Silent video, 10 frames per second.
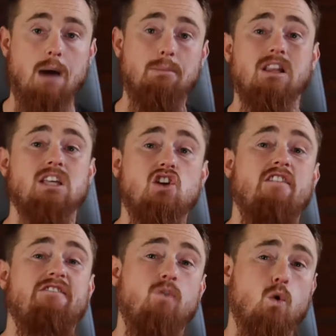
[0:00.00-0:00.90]
I'm gonna list
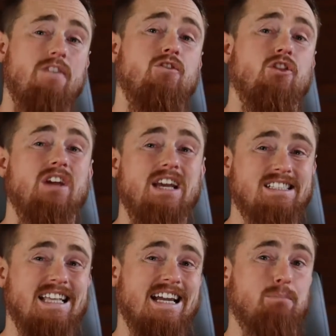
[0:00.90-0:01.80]
off four different
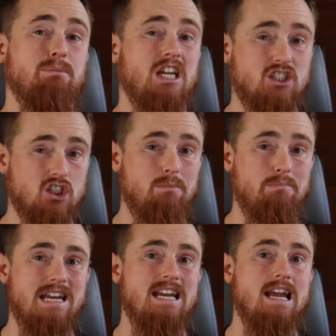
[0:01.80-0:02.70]
things that could potentially
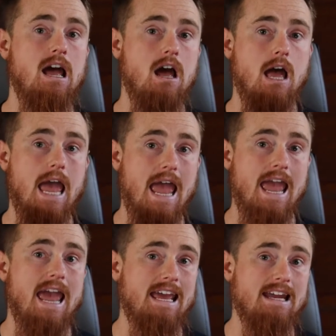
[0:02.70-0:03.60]
be
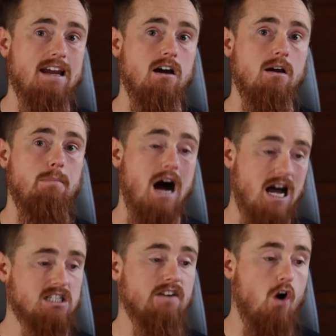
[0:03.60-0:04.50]
a
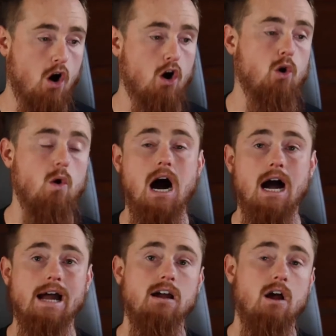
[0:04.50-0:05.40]
positive
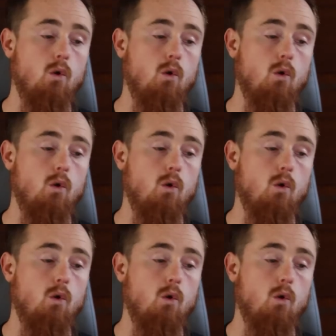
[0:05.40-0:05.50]
ROI.